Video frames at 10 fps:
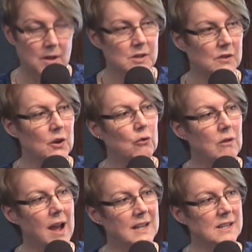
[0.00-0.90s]
So there are
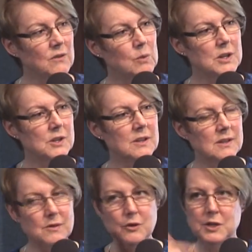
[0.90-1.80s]
lots of questions.
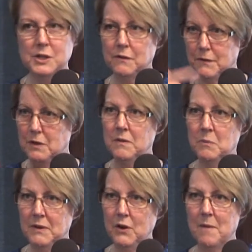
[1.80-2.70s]
Those are just a few that
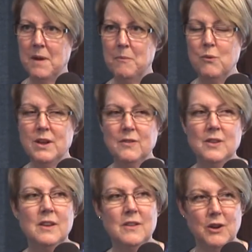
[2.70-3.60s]
we've come up with.
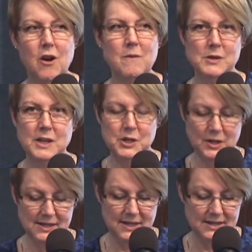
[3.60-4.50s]
The conversation,
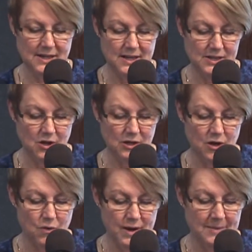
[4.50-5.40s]
as I said, is
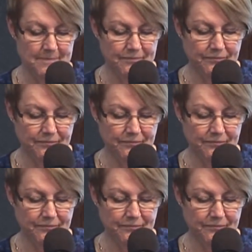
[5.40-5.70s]
ongoing.